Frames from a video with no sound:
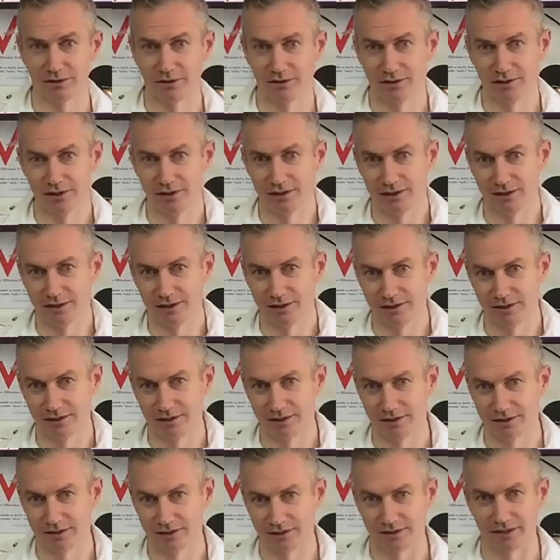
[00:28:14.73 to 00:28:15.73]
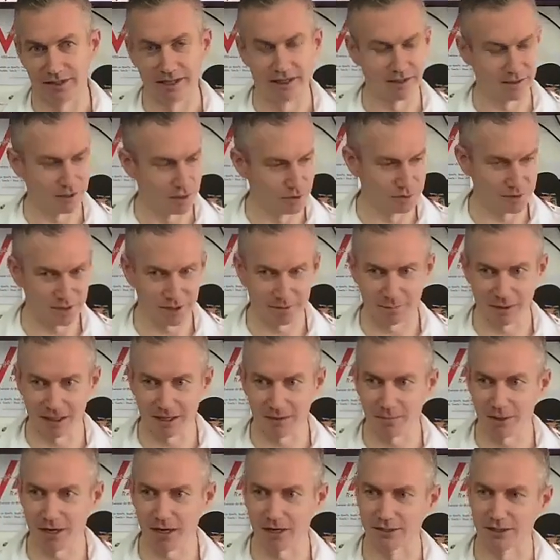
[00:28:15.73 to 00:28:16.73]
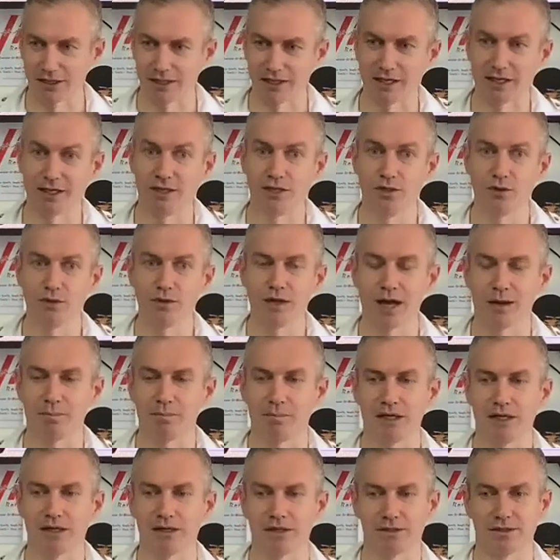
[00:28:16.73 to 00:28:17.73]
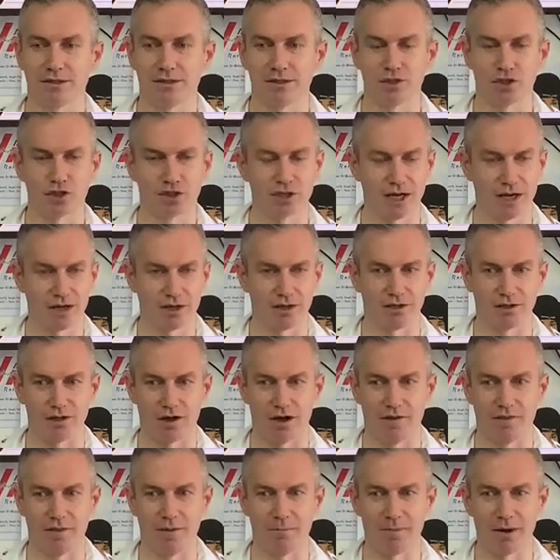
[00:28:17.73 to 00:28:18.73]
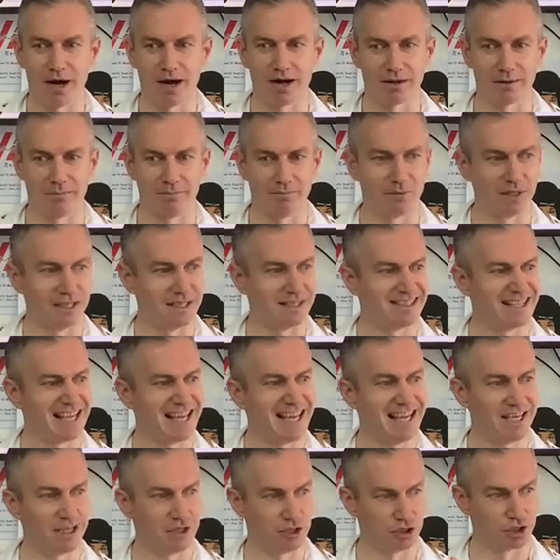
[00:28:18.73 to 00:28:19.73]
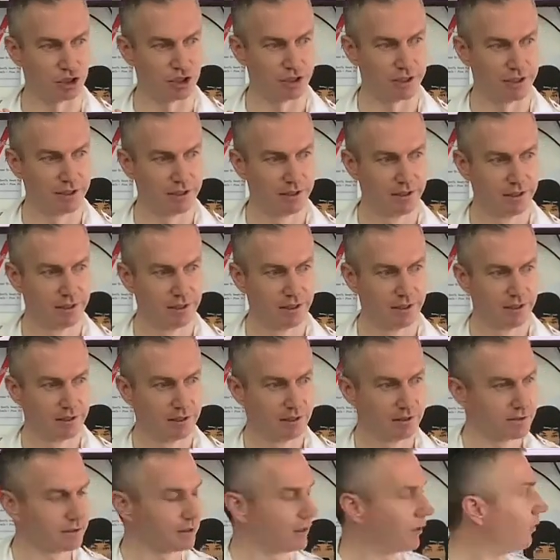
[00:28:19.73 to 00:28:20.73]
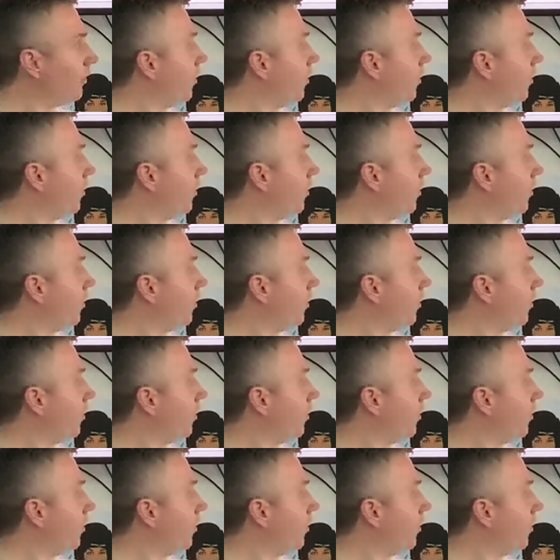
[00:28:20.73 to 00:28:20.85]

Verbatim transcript: Up like a box. It closes up like a box, and it can do that because the shell on the bottom is hinged. So